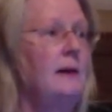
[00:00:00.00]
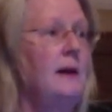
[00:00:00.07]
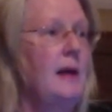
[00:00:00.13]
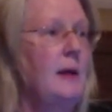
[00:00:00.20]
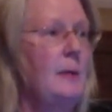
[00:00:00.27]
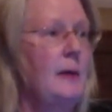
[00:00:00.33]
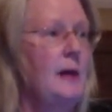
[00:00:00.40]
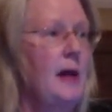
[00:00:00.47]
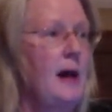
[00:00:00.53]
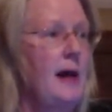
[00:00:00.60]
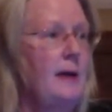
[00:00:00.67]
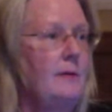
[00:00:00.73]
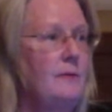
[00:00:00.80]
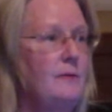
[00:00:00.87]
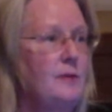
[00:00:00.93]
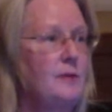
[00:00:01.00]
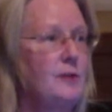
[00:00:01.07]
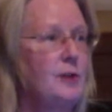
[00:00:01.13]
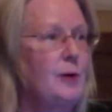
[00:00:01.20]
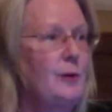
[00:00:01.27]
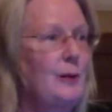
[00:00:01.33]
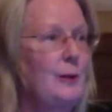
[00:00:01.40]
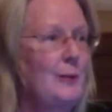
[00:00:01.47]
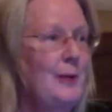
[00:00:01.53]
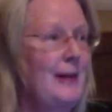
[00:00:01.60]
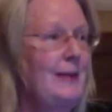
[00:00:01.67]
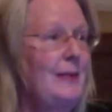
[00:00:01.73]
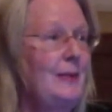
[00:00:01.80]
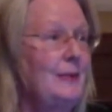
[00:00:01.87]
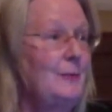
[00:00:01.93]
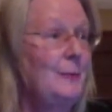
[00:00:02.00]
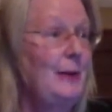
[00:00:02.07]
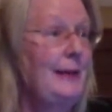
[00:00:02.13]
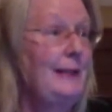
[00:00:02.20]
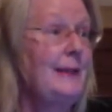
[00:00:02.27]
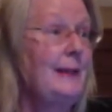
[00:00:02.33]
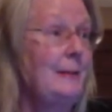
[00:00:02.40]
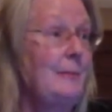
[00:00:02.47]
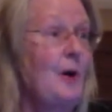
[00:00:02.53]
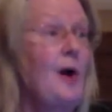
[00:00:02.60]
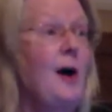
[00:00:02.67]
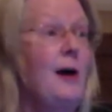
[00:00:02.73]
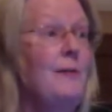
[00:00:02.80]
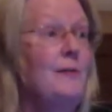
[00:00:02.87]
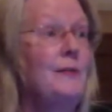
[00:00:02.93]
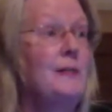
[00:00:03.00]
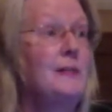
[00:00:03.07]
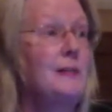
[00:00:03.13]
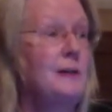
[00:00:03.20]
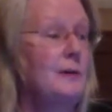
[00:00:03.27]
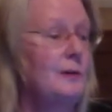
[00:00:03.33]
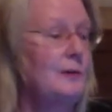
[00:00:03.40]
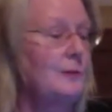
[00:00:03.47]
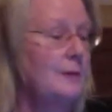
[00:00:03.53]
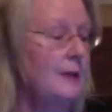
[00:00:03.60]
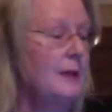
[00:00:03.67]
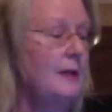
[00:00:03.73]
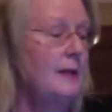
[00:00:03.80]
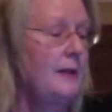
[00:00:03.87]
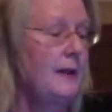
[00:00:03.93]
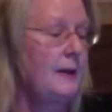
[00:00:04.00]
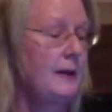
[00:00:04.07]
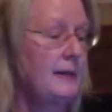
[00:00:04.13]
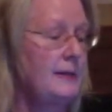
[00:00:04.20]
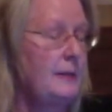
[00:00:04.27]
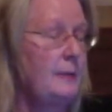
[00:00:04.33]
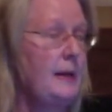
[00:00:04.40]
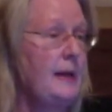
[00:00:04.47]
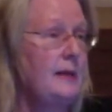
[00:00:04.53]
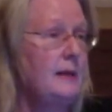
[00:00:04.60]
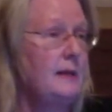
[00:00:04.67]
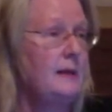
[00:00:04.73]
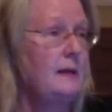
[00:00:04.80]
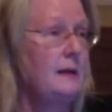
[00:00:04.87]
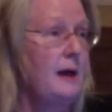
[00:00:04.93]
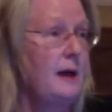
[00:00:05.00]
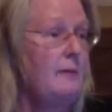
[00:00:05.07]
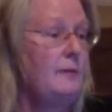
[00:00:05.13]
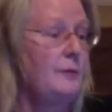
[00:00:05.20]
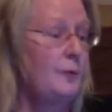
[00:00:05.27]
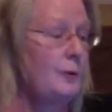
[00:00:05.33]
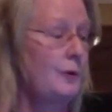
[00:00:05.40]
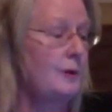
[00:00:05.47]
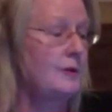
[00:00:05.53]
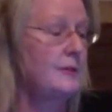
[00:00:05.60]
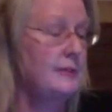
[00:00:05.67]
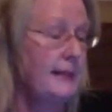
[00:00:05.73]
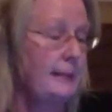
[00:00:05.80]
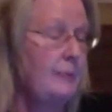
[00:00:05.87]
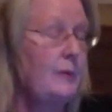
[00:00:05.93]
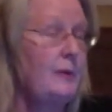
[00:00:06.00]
and we kind of slowly wean them off until they're independent enough or stable